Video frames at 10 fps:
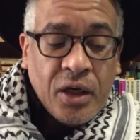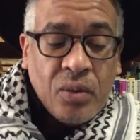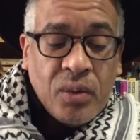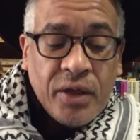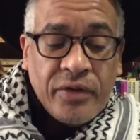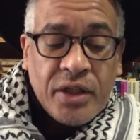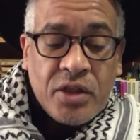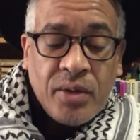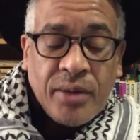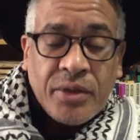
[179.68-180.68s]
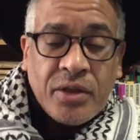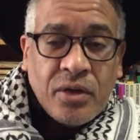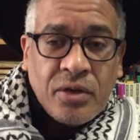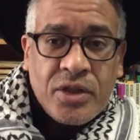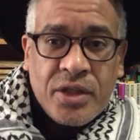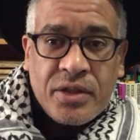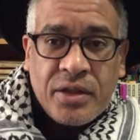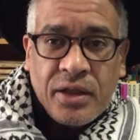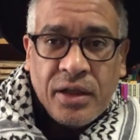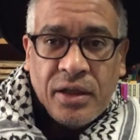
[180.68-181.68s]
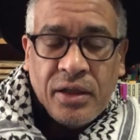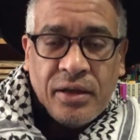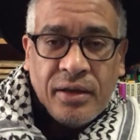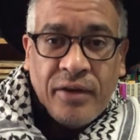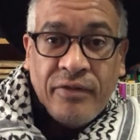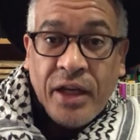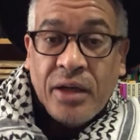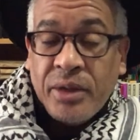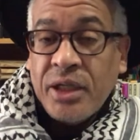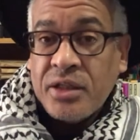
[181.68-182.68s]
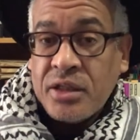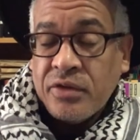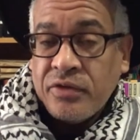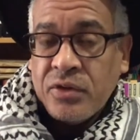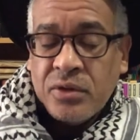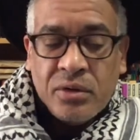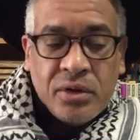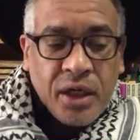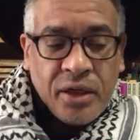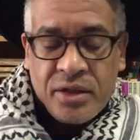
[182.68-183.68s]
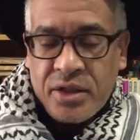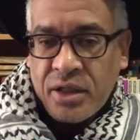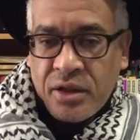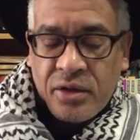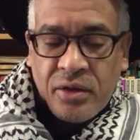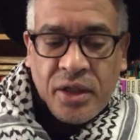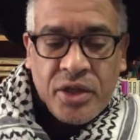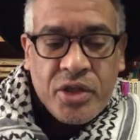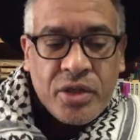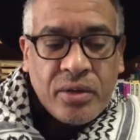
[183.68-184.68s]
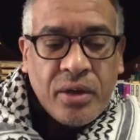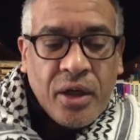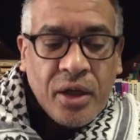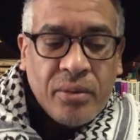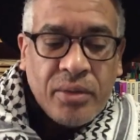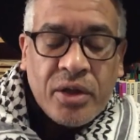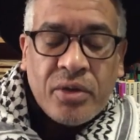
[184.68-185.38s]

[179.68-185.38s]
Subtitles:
will have interrupted not just the availability of food and its circulation, but the